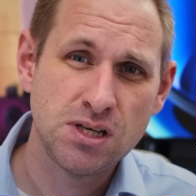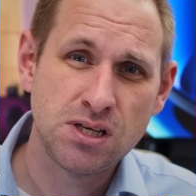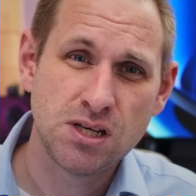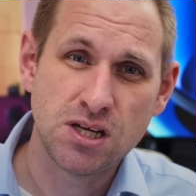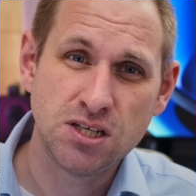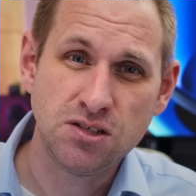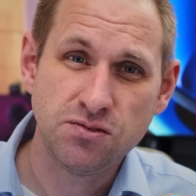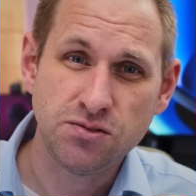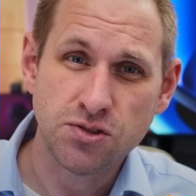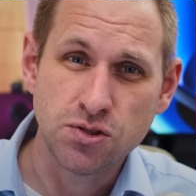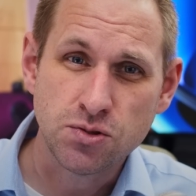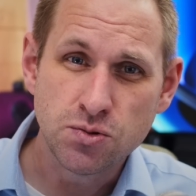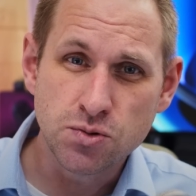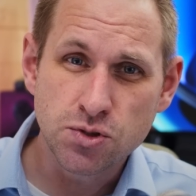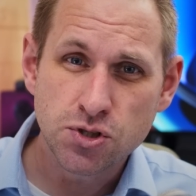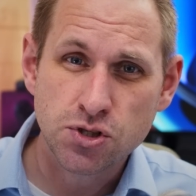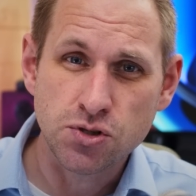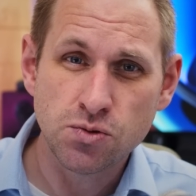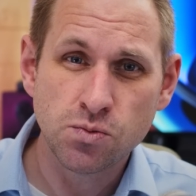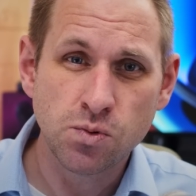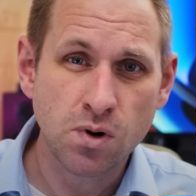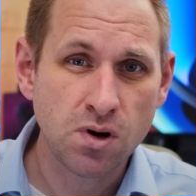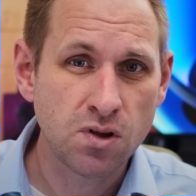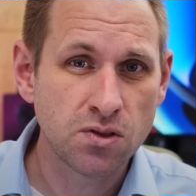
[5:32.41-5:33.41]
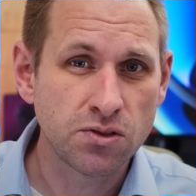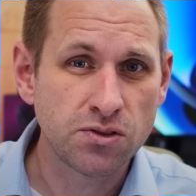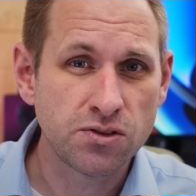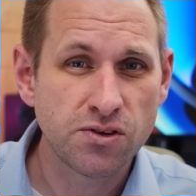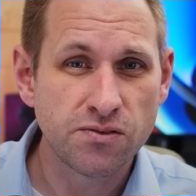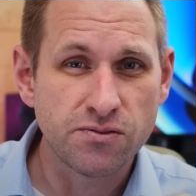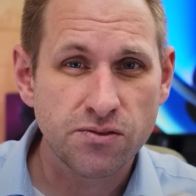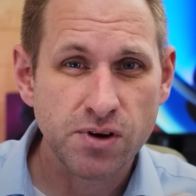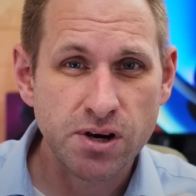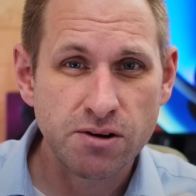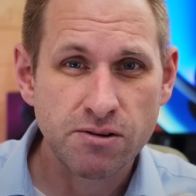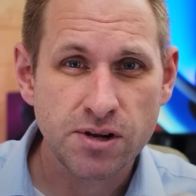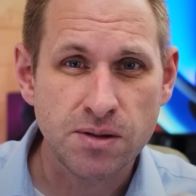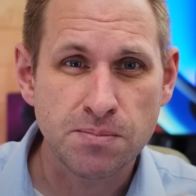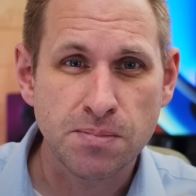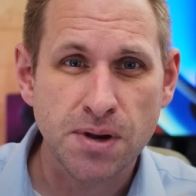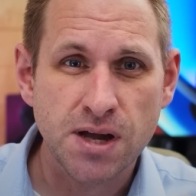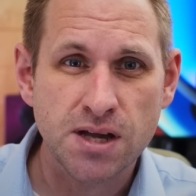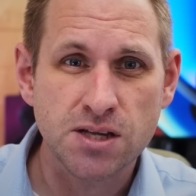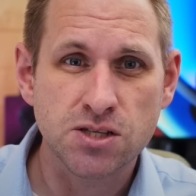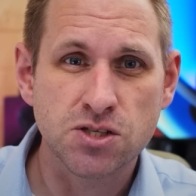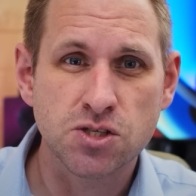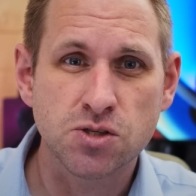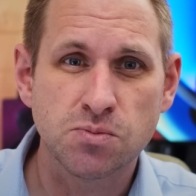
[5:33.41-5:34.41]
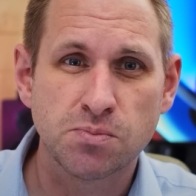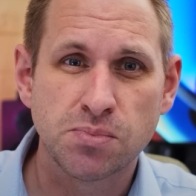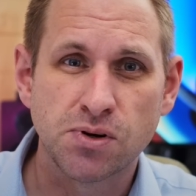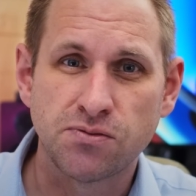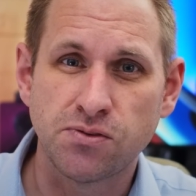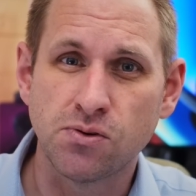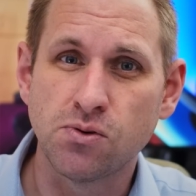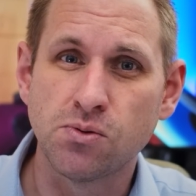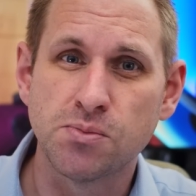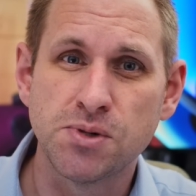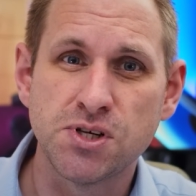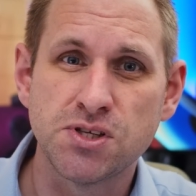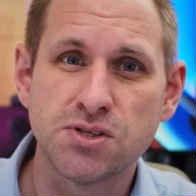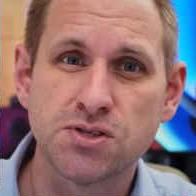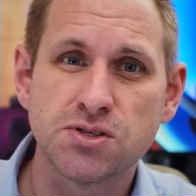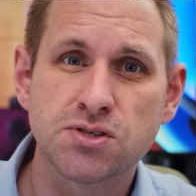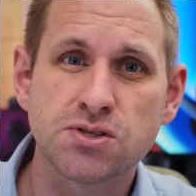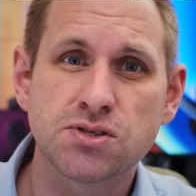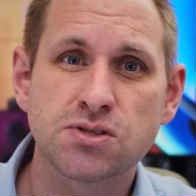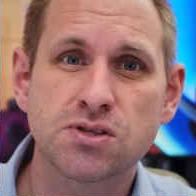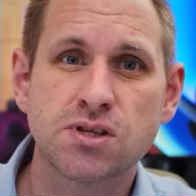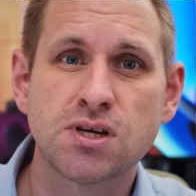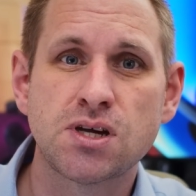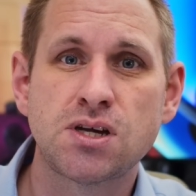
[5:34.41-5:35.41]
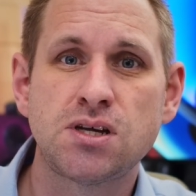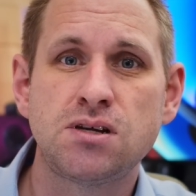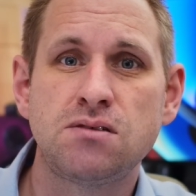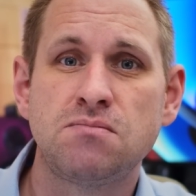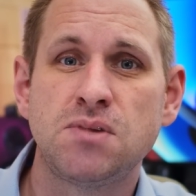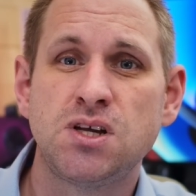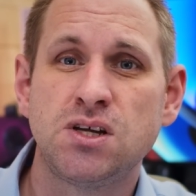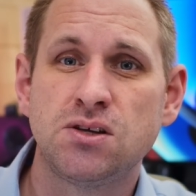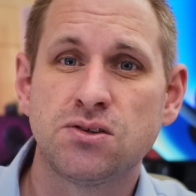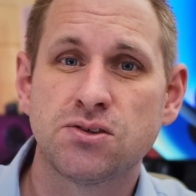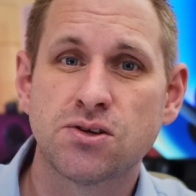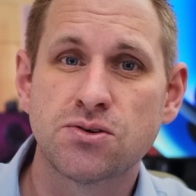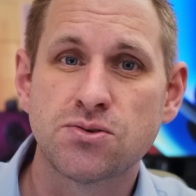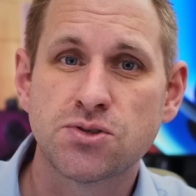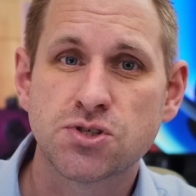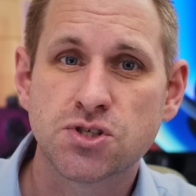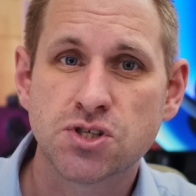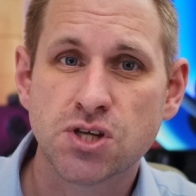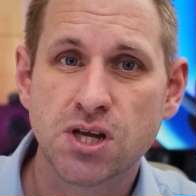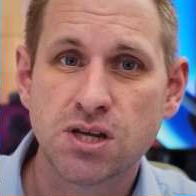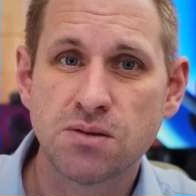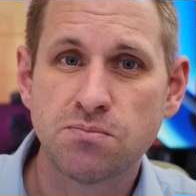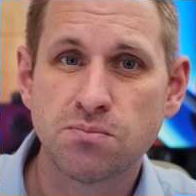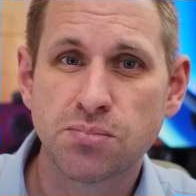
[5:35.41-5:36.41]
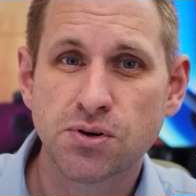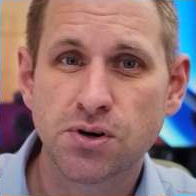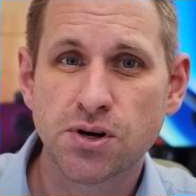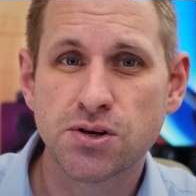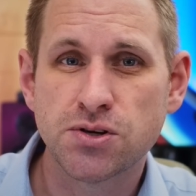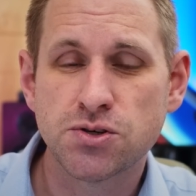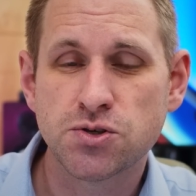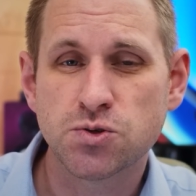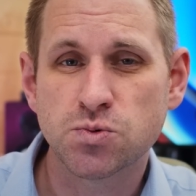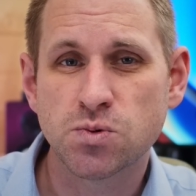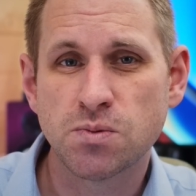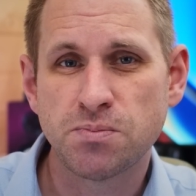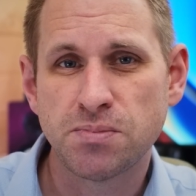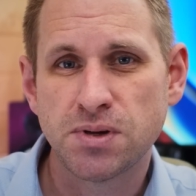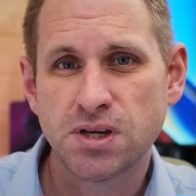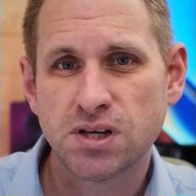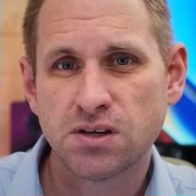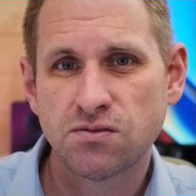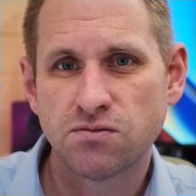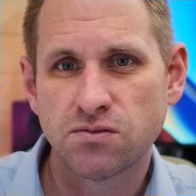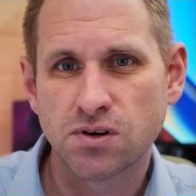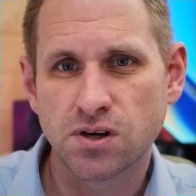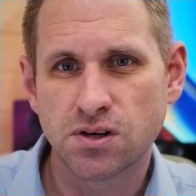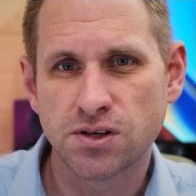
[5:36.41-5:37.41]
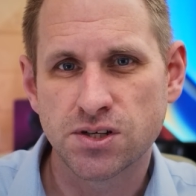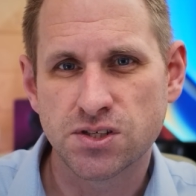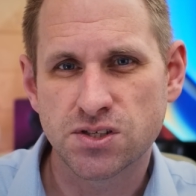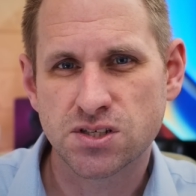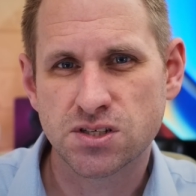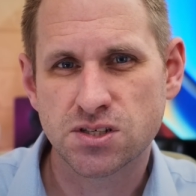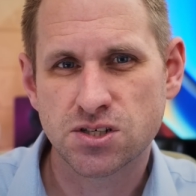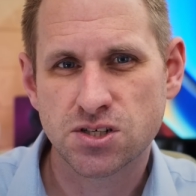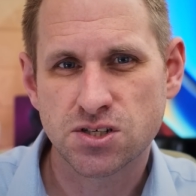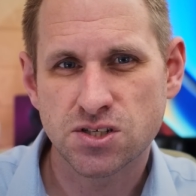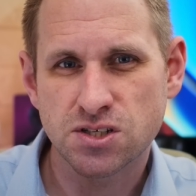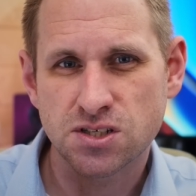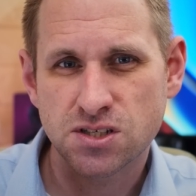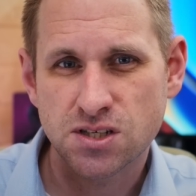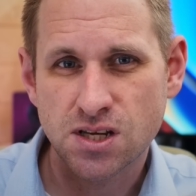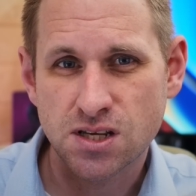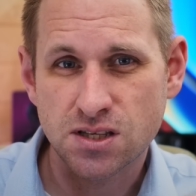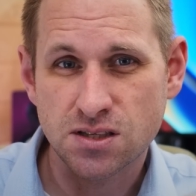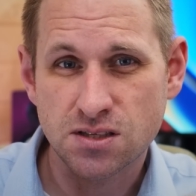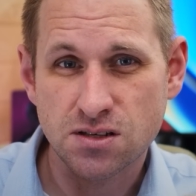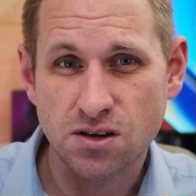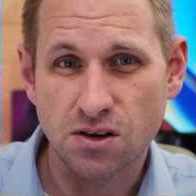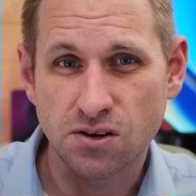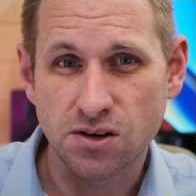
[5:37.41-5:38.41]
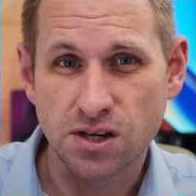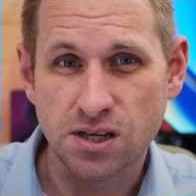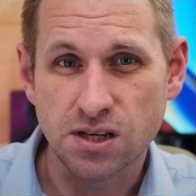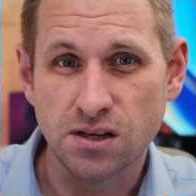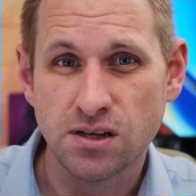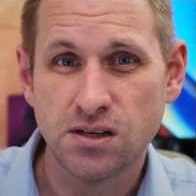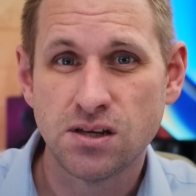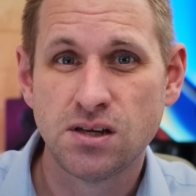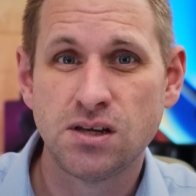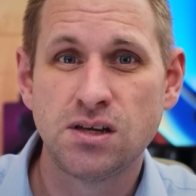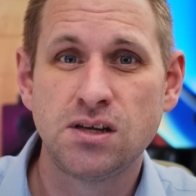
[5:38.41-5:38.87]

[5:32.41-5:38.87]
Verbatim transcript: And if you do want the very best performance, then those same pros would be advised to just sit tight